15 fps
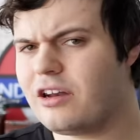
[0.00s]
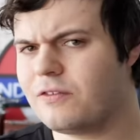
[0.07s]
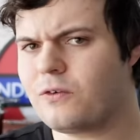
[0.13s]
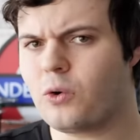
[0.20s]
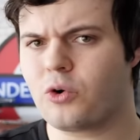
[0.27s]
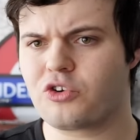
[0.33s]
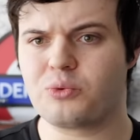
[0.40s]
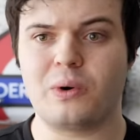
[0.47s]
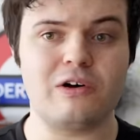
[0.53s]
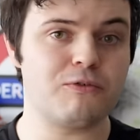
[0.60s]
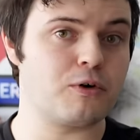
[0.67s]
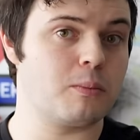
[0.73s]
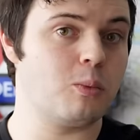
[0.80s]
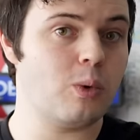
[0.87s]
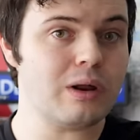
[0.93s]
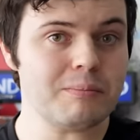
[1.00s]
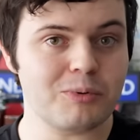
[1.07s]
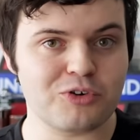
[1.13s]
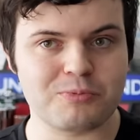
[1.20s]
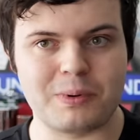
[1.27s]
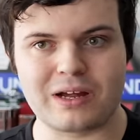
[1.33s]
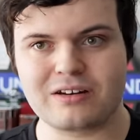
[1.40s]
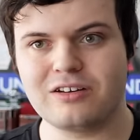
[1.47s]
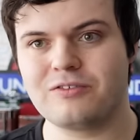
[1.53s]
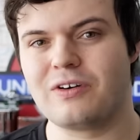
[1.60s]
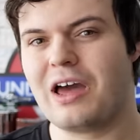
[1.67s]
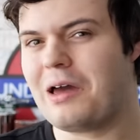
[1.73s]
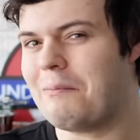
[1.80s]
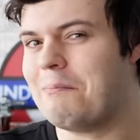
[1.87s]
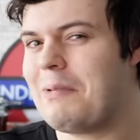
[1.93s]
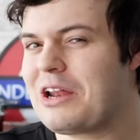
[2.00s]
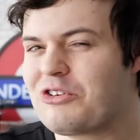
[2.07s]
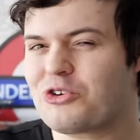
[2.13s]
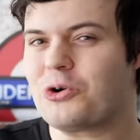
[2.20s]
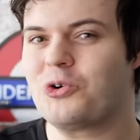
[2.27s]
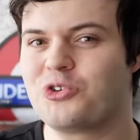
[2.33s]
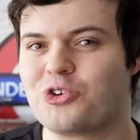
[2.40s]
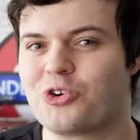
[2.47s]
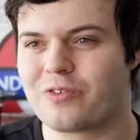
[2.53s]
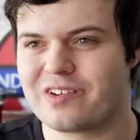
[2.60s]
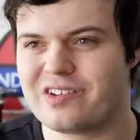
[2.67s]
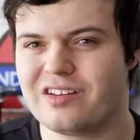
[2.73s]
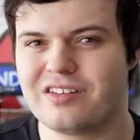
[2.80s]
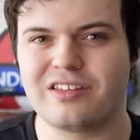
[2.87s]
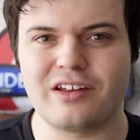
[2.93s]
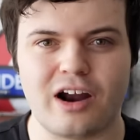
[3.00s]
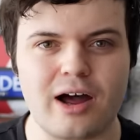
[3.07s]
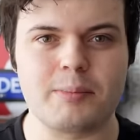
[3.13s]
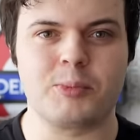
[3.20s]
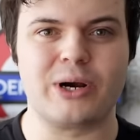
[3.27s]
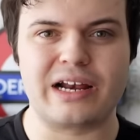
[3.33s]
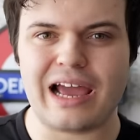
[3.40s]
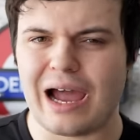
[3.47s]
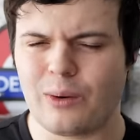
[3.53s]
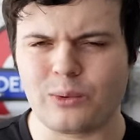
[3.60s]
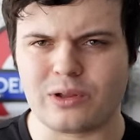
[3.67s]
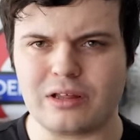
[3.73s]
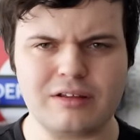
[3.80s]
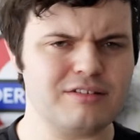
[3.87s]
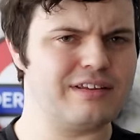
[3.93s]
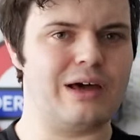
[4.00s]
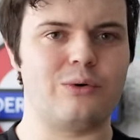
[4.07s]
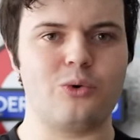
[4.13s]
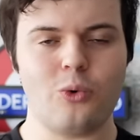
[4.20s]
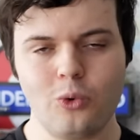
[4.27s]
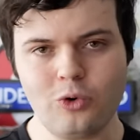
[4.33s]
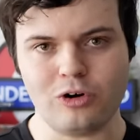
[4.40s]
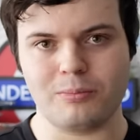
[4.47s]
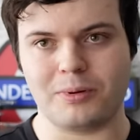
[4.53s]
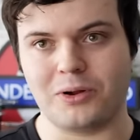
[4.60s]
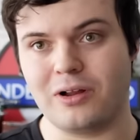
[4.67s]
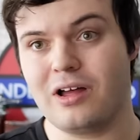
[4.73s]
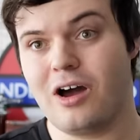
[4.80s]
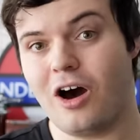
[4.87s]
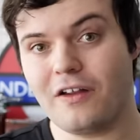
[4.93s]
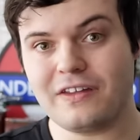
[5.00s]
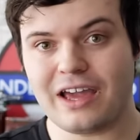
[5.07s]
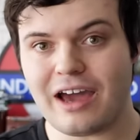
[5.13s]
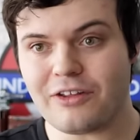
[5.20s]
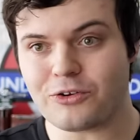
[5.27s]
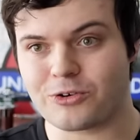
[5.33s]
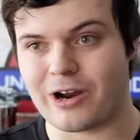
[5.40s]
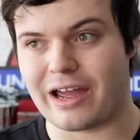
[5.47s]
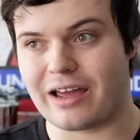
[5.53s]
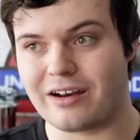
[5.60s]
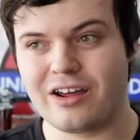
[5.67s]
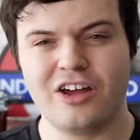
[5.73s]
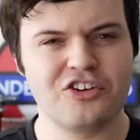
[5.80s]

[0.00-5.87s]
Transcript: And of course, while from one perspective, metro services that operate hourly sound horrible, on the other hand,